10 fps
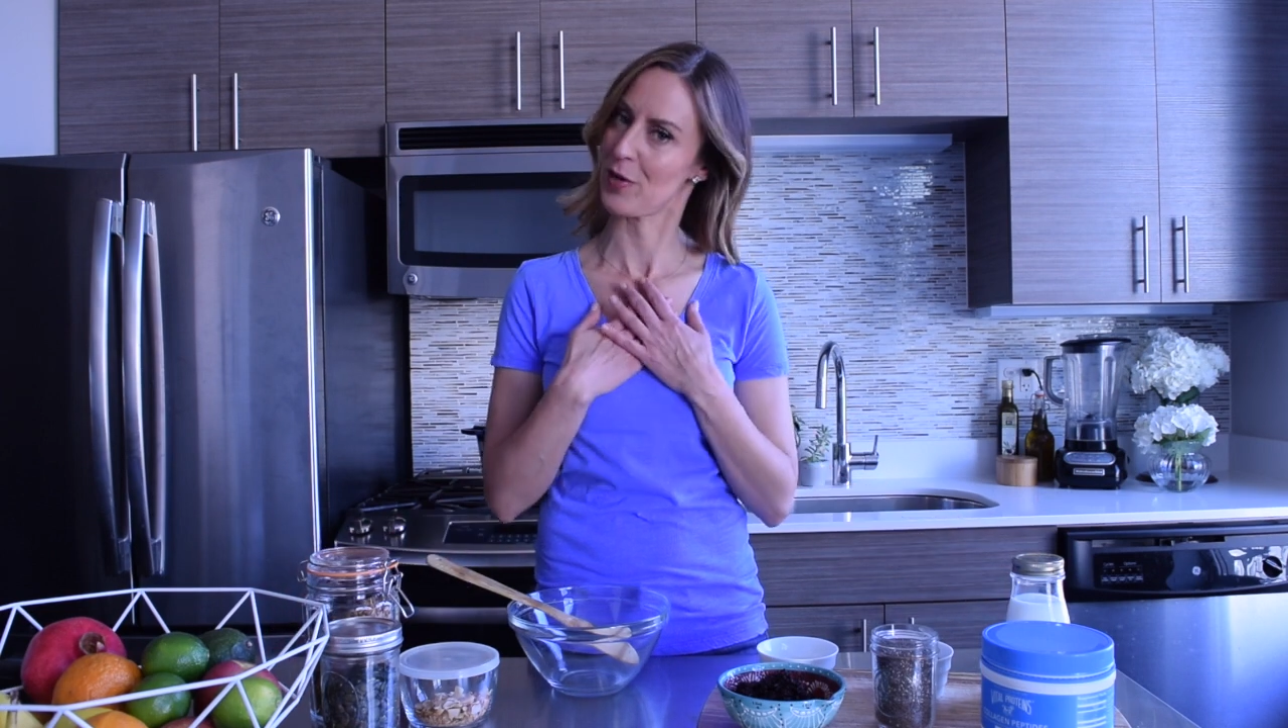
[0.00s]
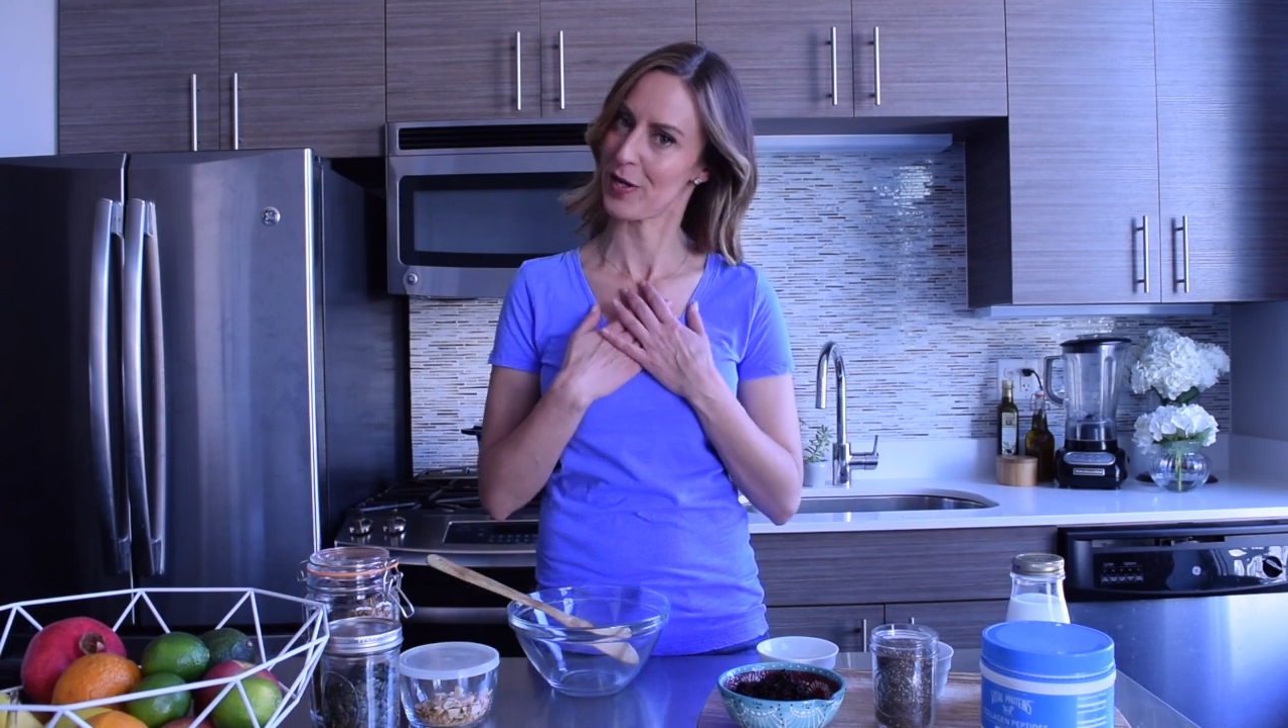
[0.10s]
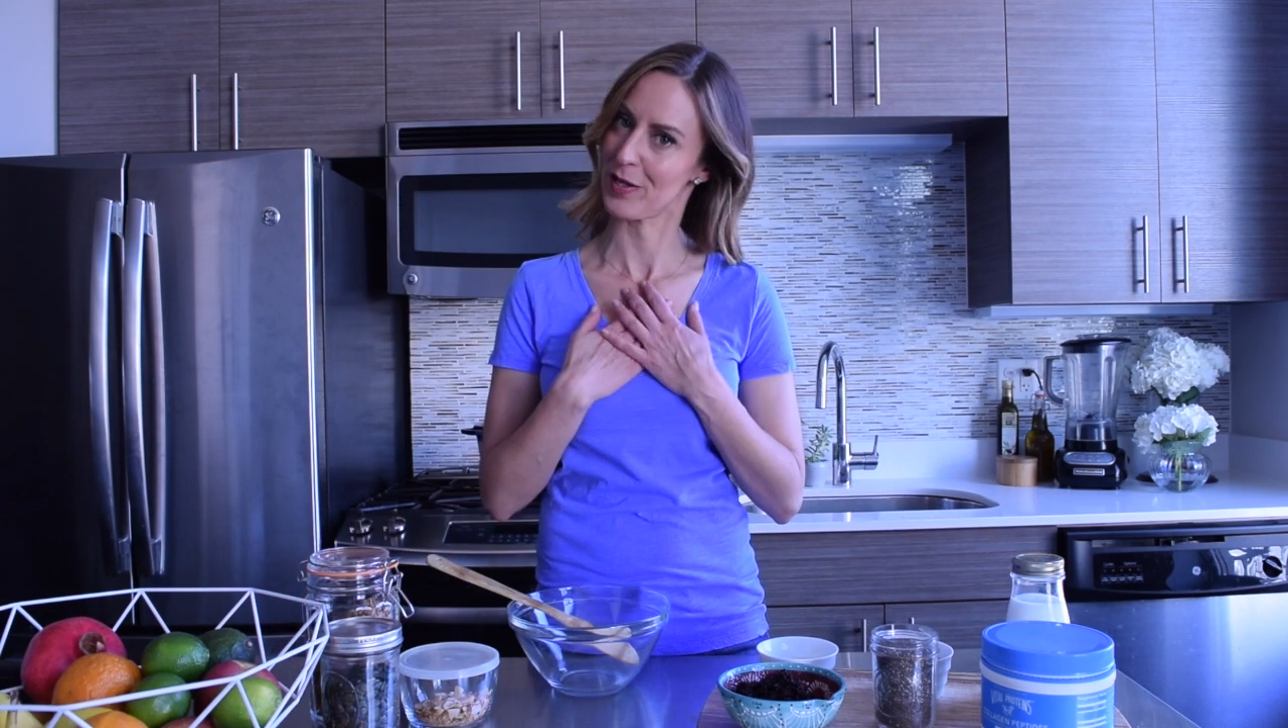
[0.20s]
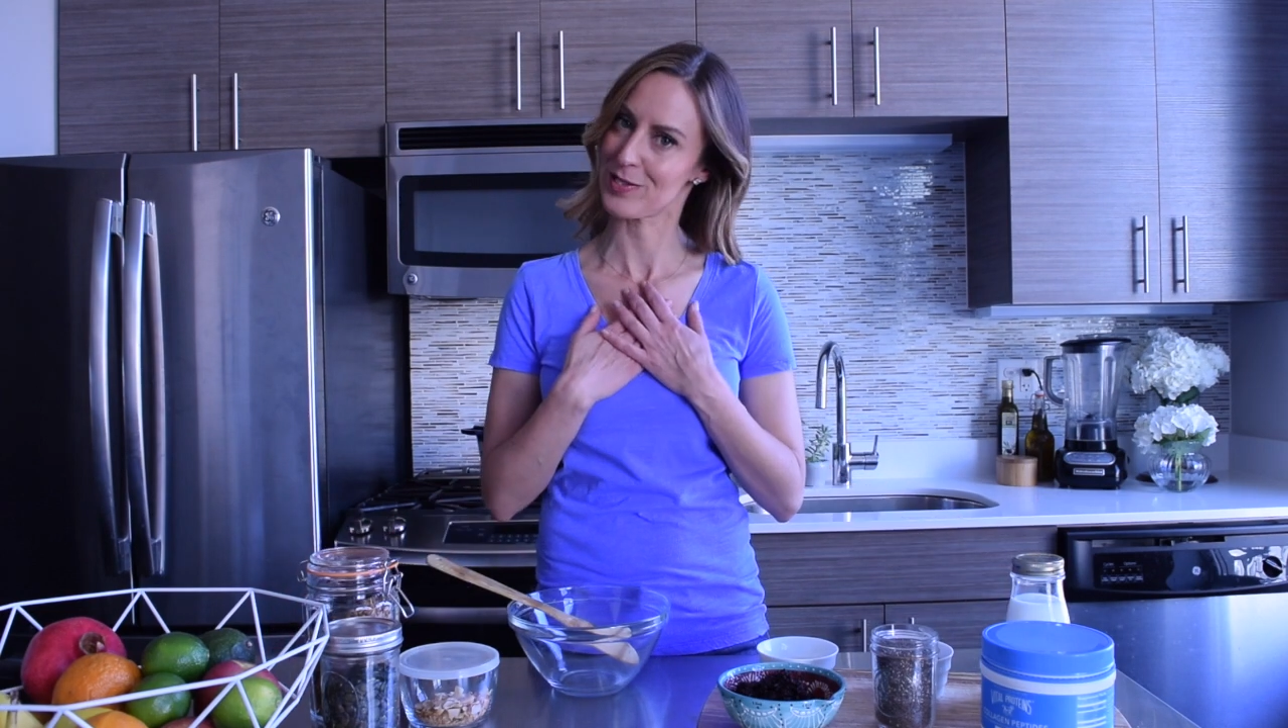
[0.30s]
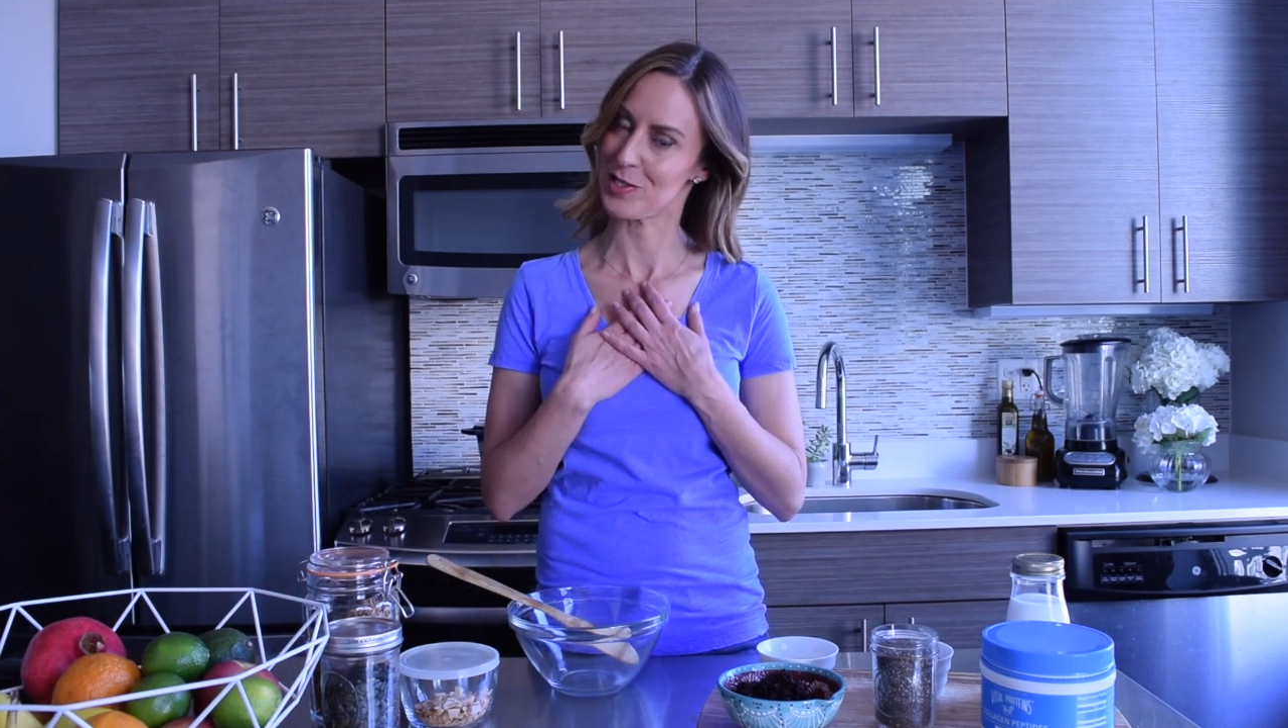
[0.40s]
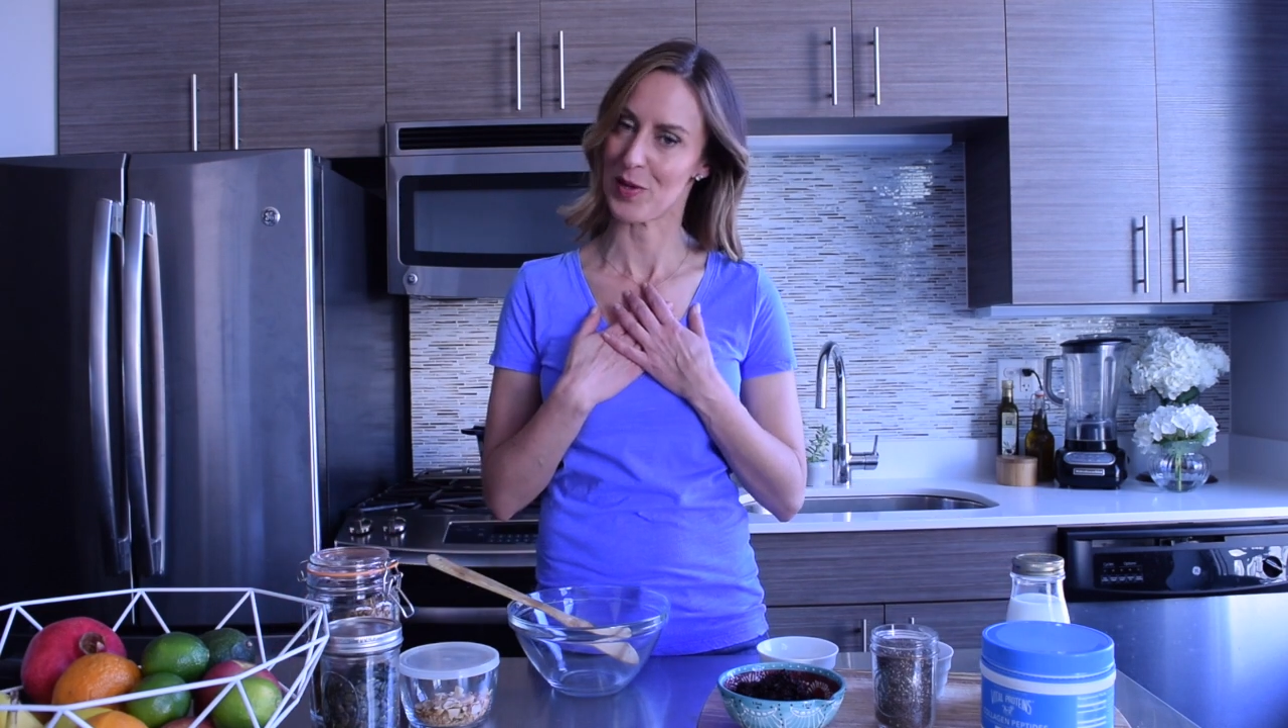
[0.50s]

products,